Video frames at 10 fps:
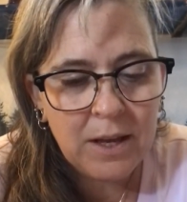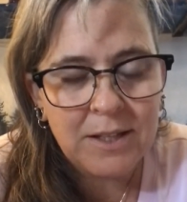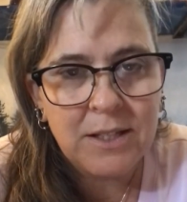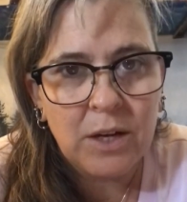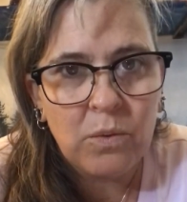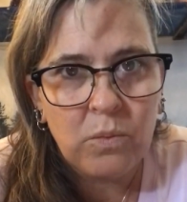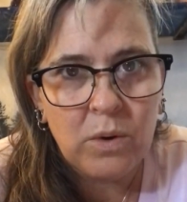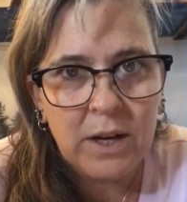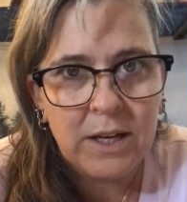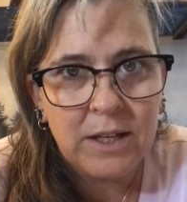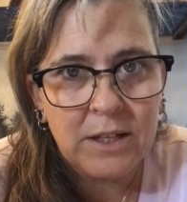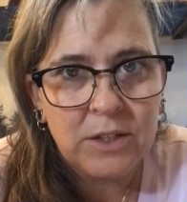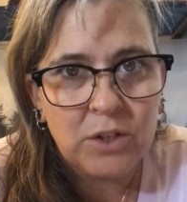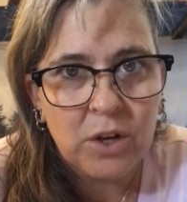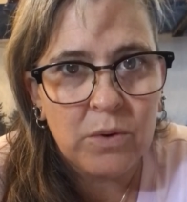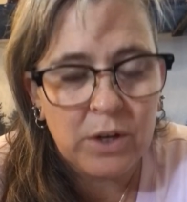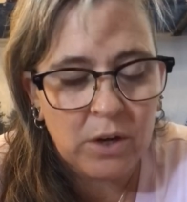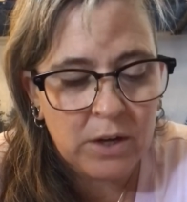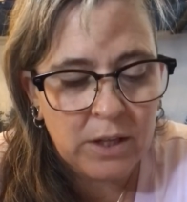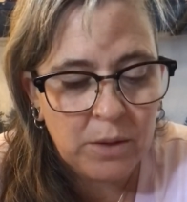it's like, what is going
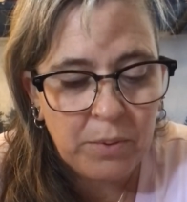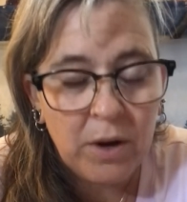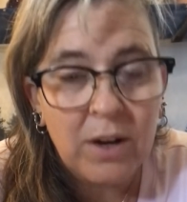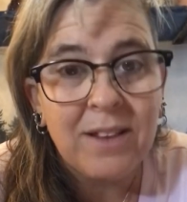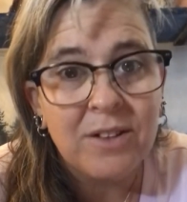on at the party?